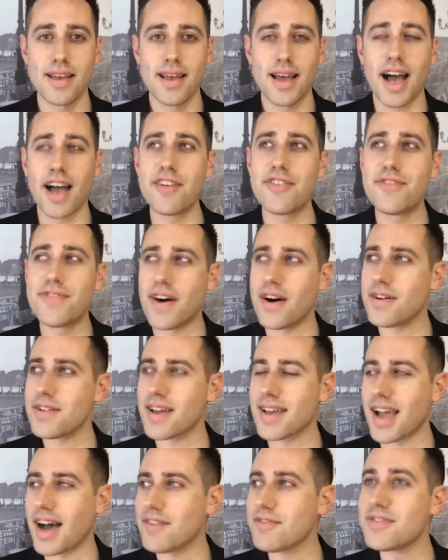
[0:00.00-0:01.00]
I felt
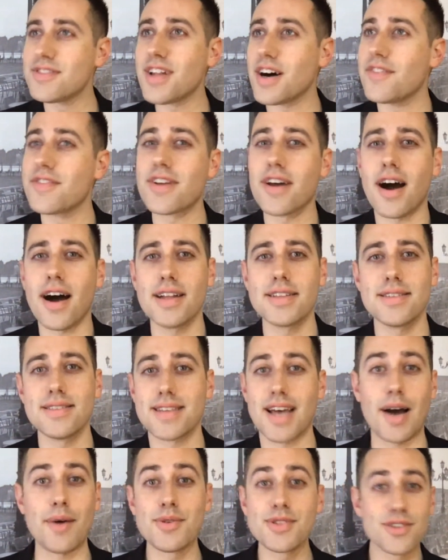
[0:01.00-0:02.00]
like I've loved God since
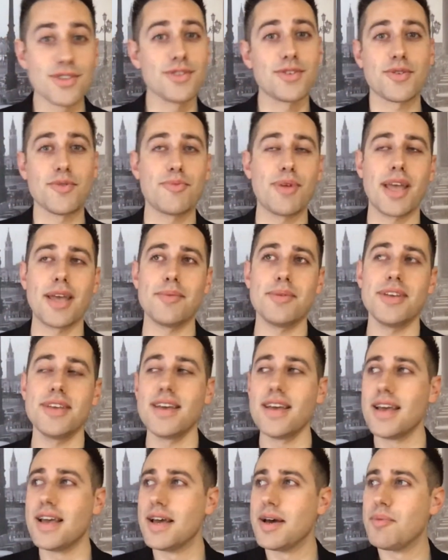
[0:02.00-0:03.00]
I was a little baby,
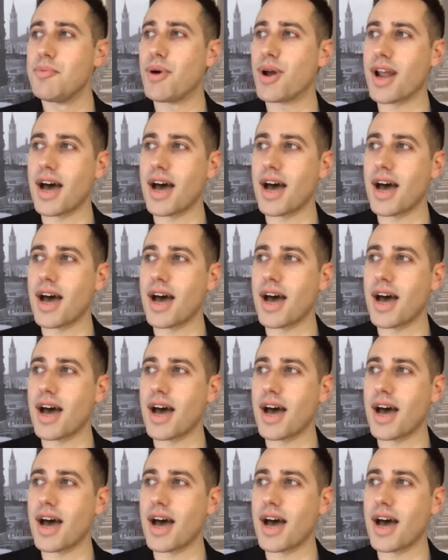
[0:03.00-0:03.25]
but